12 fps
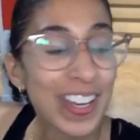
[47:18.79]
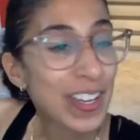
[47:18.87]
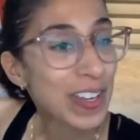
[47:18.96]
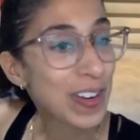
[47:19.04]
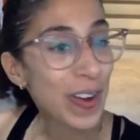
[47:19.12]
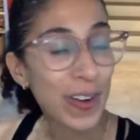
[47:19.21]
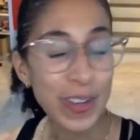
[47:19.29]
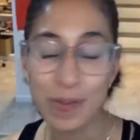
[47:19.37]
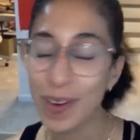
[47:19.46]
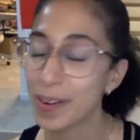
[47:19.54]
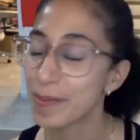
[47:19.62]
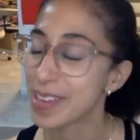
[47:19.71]
you know, you
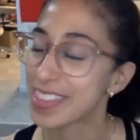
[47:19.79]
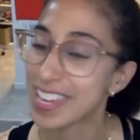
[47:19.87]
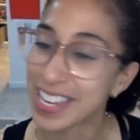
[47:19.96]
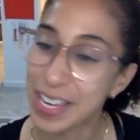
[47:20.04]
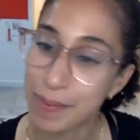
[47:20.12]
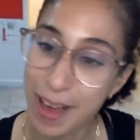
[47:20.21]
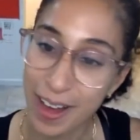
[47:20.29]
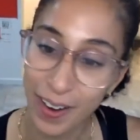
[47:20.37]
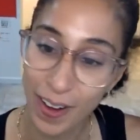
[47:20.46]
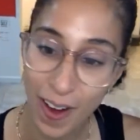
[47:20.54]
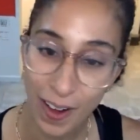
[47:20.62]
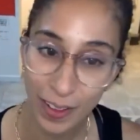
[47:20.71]
want to be thinking about
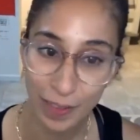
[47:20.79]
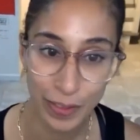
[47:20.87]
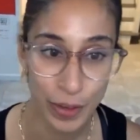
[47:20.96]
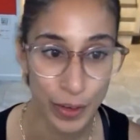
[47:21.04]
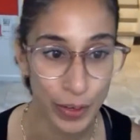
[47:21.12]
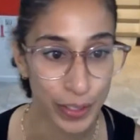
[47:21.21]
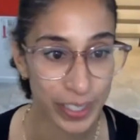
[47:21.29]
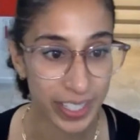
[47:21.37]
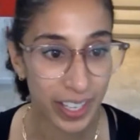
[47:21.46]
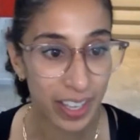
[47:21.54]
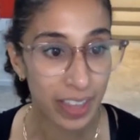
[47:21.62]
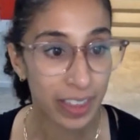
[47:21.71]
all of those
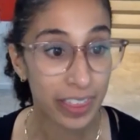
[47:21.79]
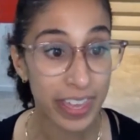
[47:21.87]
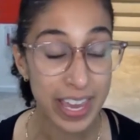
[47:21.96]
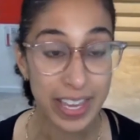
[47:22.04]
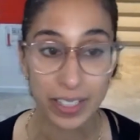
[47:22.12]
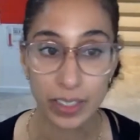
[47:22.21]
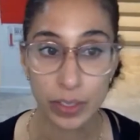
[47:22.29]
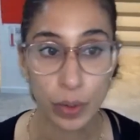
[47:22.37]
things.